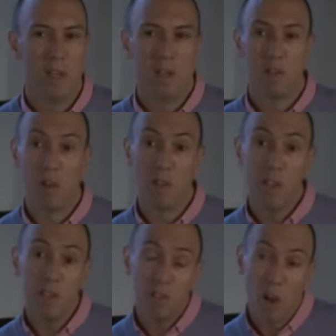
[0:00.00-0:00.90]
So
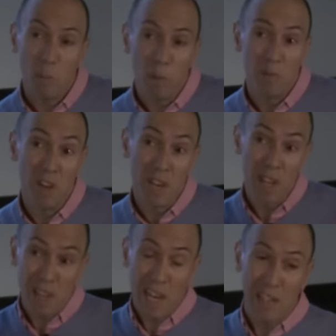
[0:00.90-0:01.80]
this type of
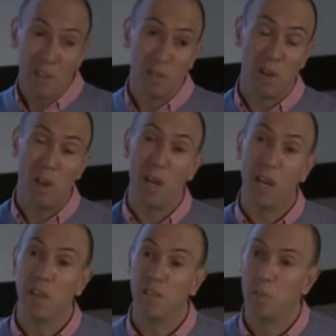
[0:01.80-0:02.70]
neglect, if you like,
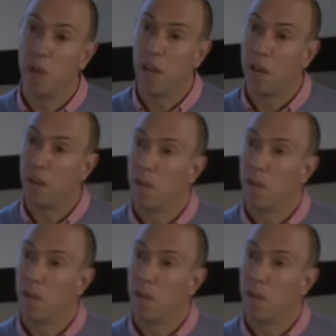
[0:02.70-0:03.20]
is about